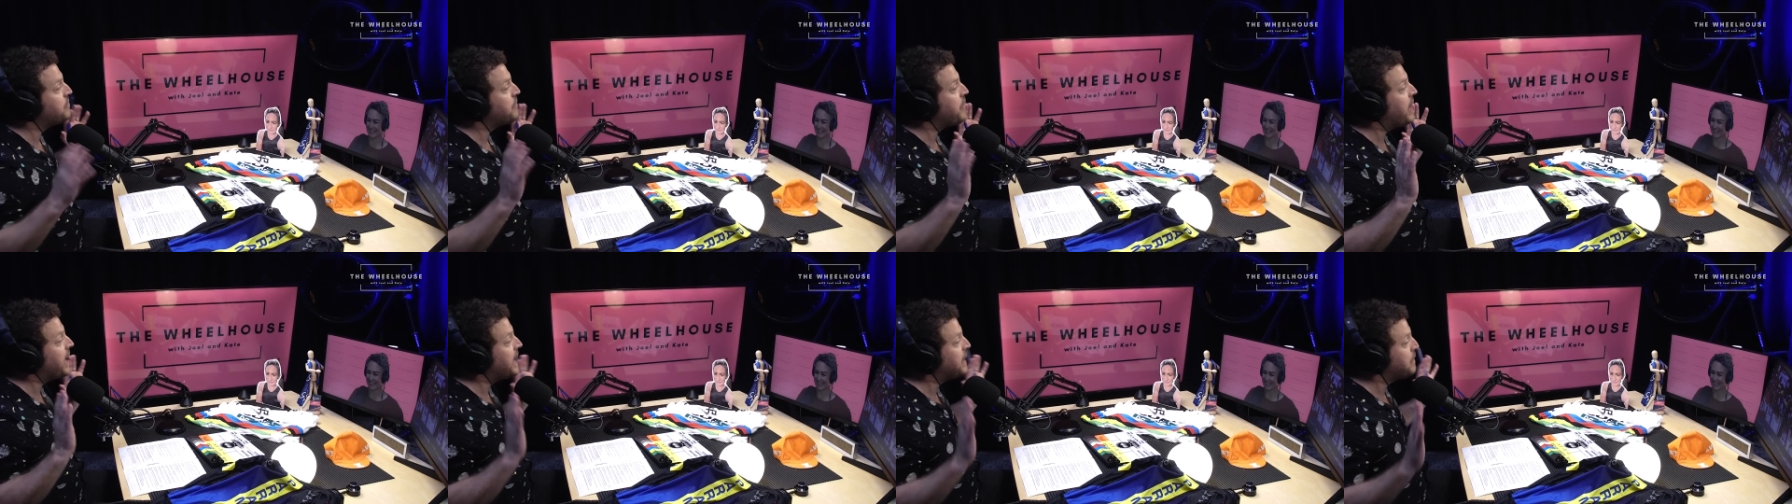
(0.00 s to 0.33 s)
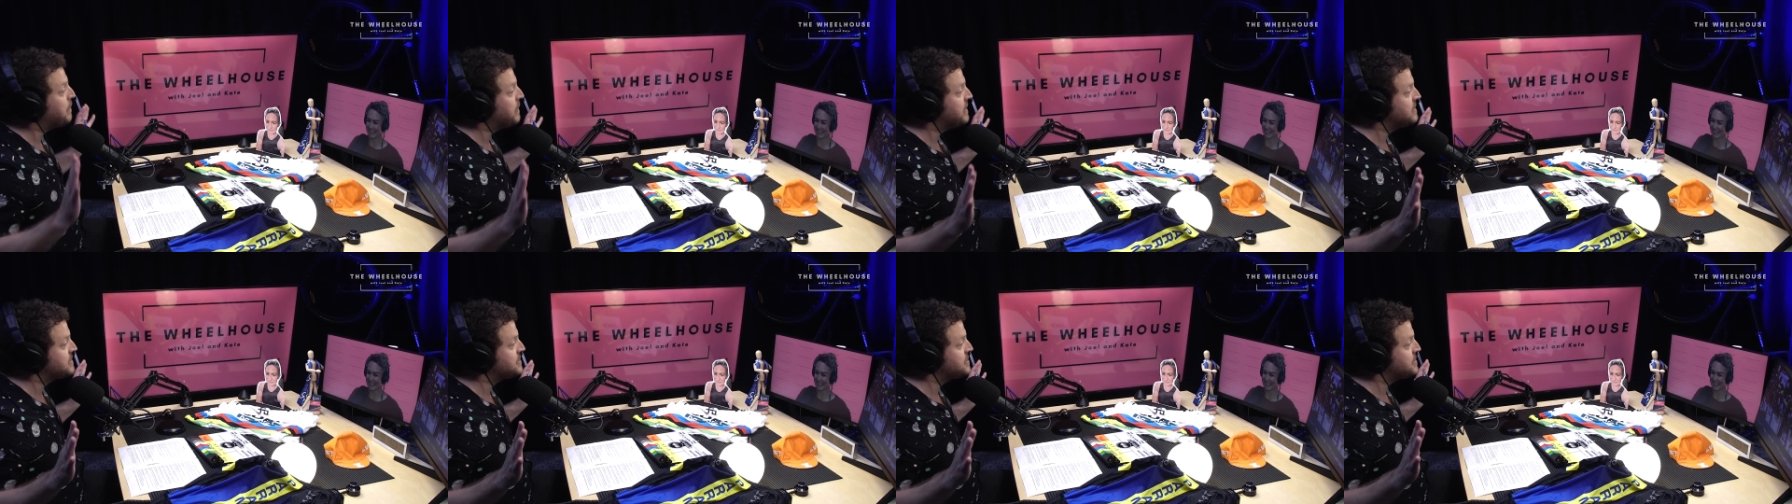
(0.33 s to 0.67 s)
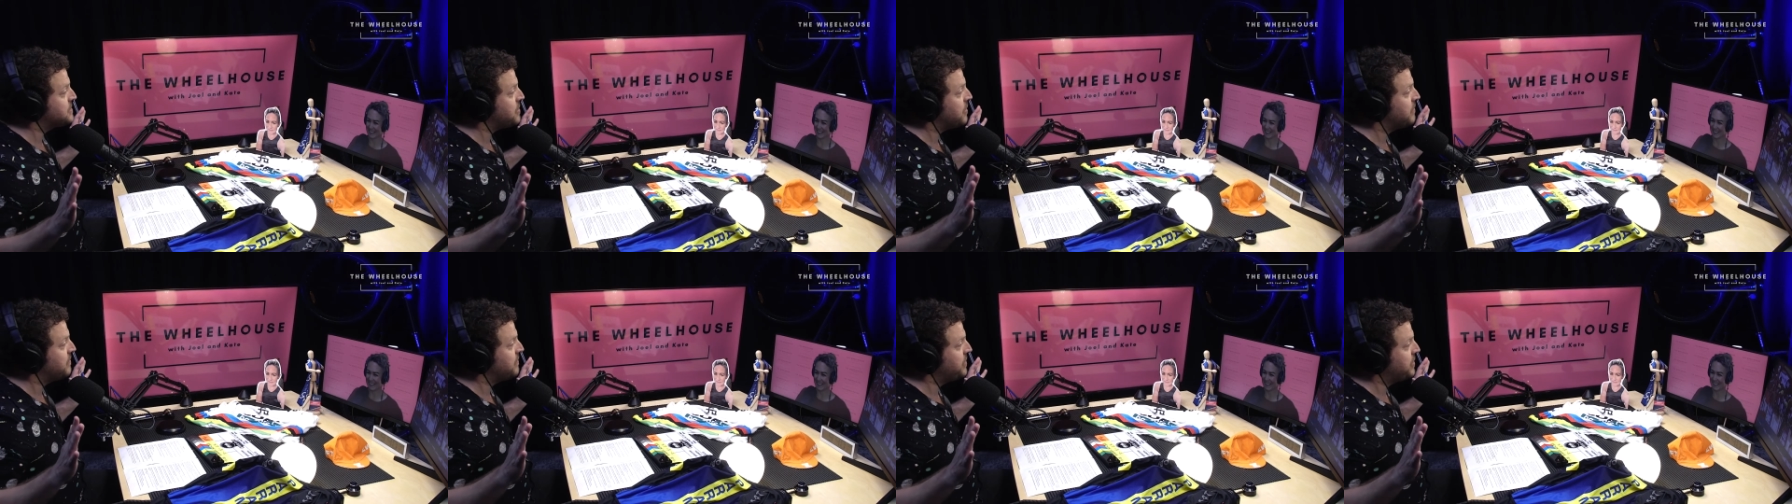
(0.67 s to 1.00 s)
fragments
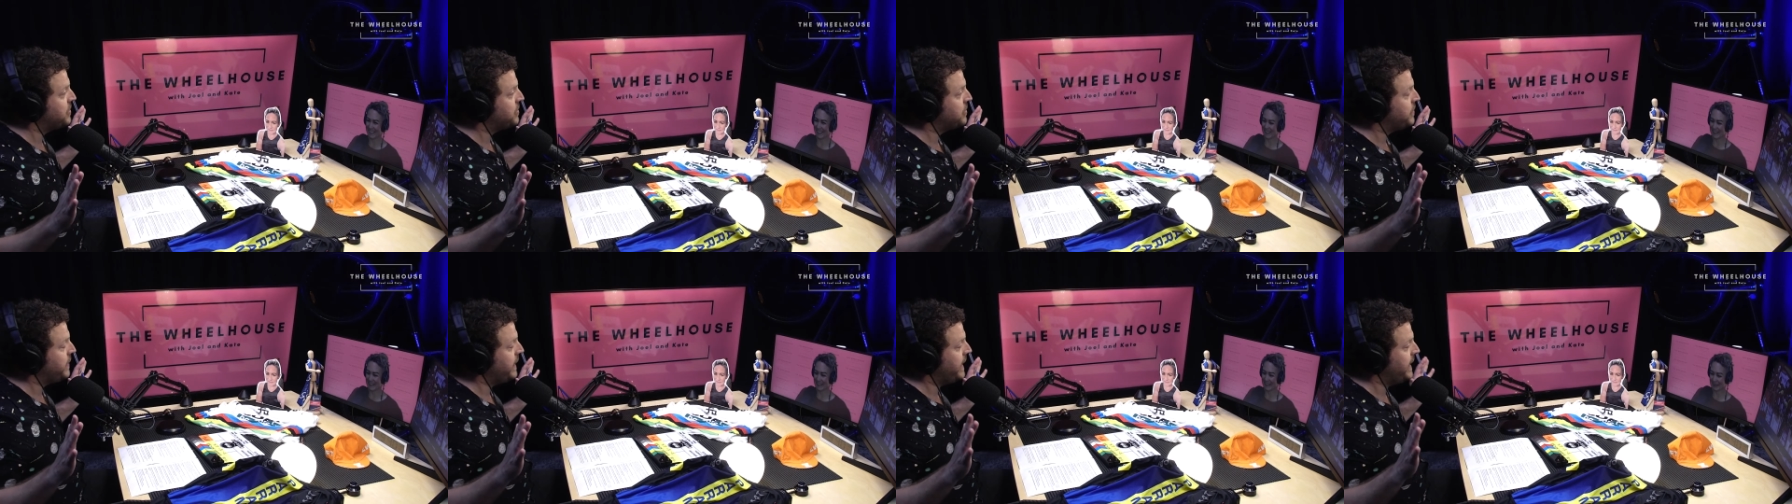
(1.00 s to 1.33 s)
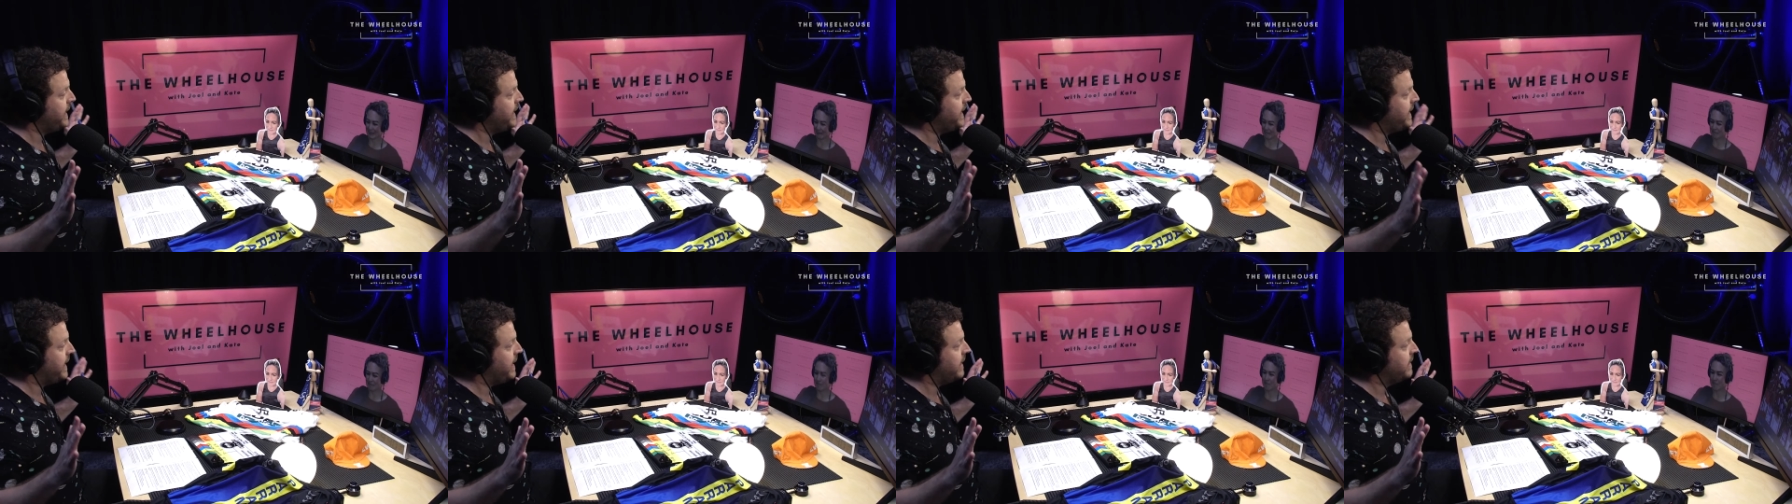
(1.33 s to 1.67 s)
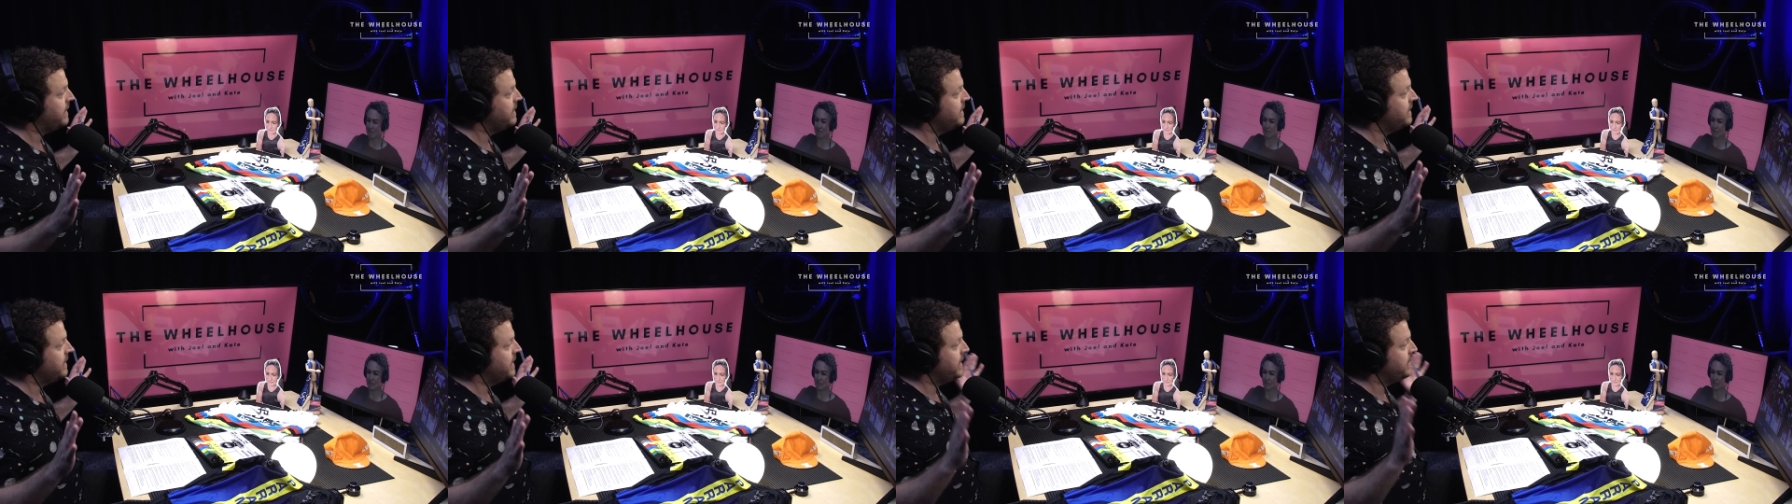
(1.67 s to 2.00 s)
of you here
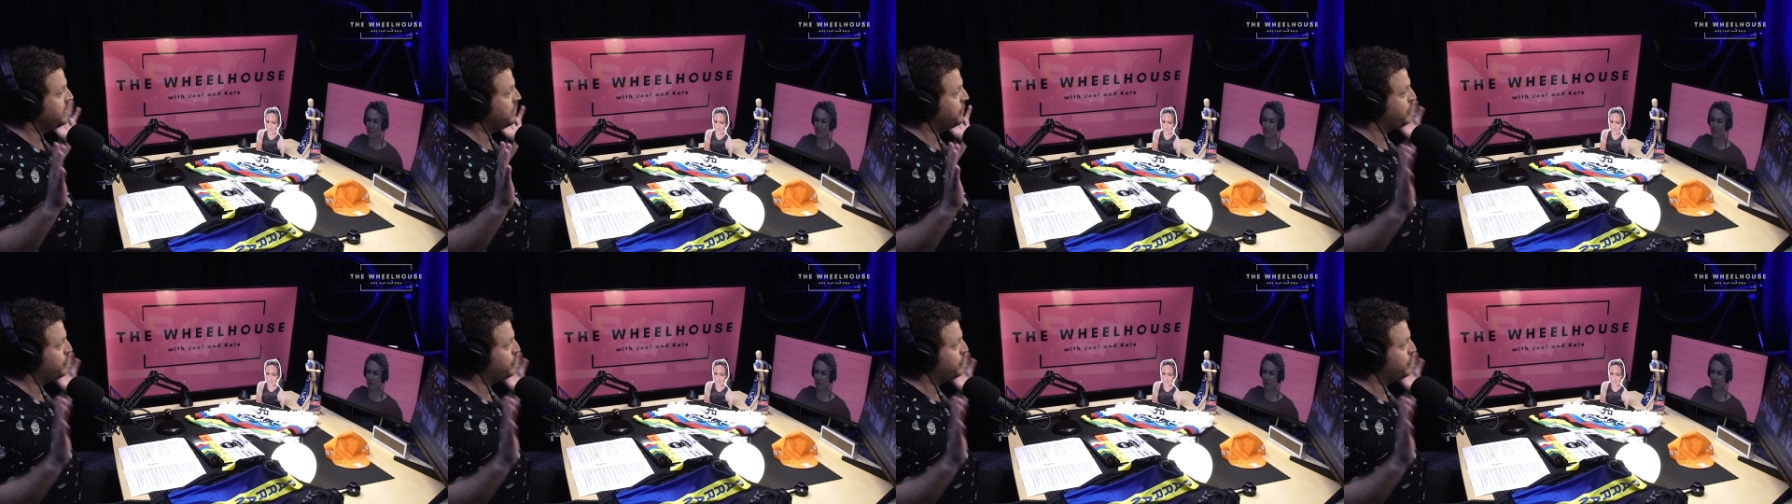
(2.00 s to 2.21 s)
in the